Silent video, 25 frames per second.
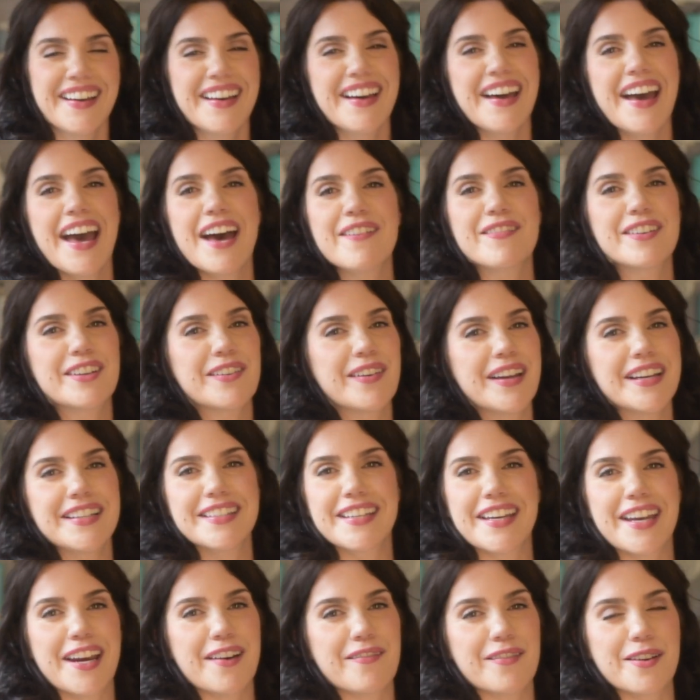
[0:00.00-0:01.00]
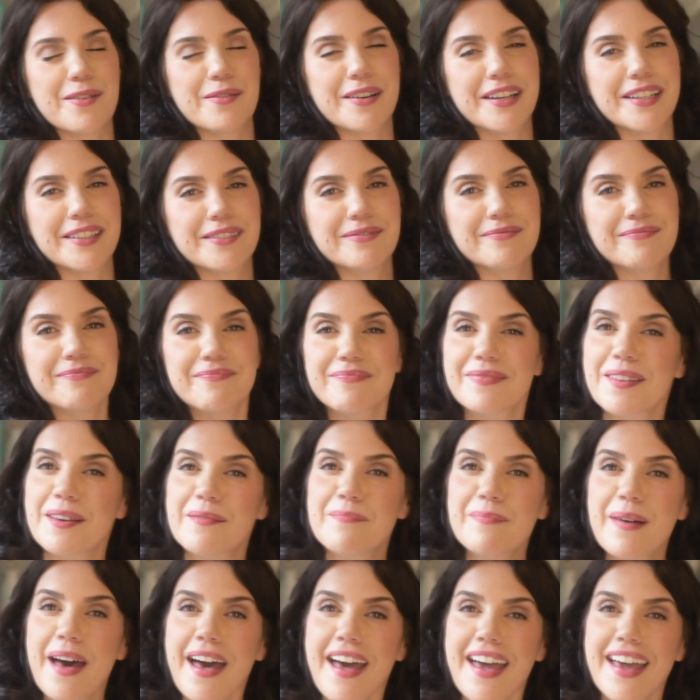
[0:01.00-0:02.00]
Have a great day, everyone.
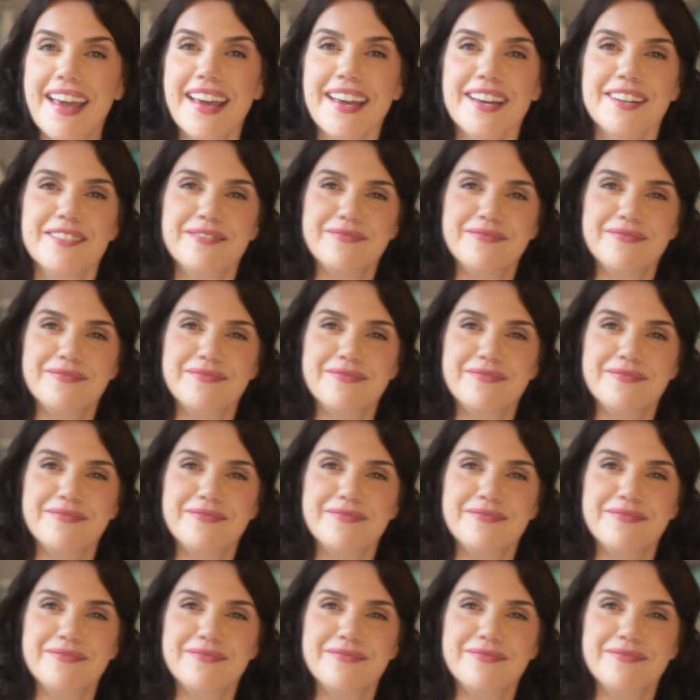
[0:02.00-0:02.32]
Bye.